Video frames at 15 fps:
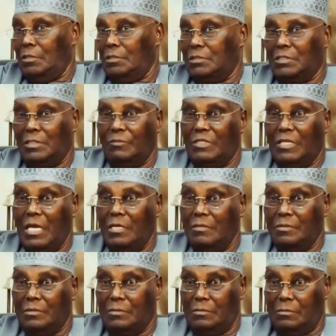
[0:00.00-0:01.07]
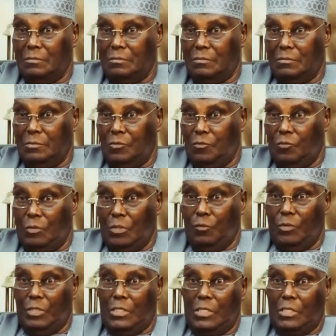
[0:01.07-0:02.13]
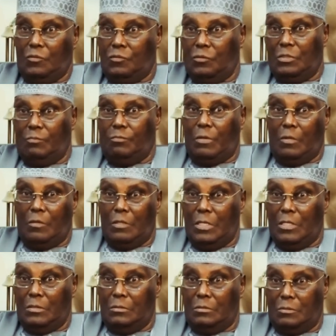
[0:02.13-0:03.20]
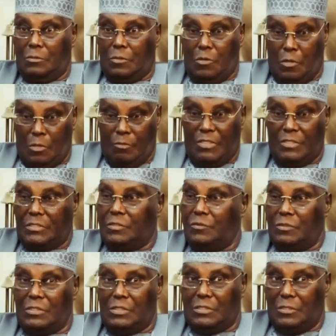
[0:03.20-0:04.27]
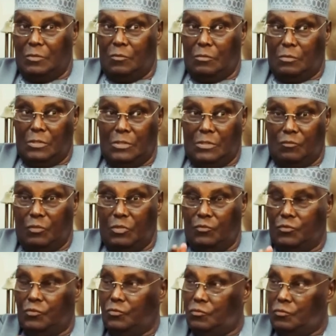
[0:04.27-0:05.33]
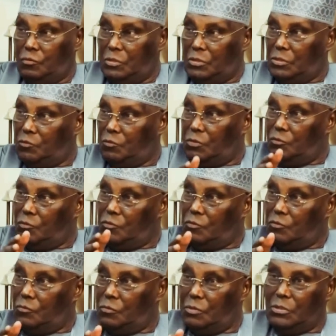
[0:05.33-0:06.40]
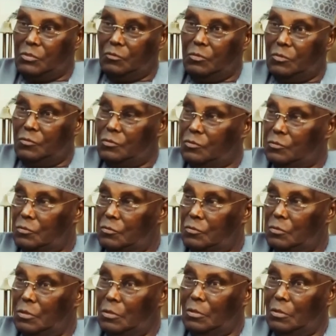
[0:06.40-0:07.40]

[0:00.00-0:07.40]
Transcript: Sometimes when we get to the proud, I call my security, I say, look, this is what you should do, this is what you should do, this is what you should do.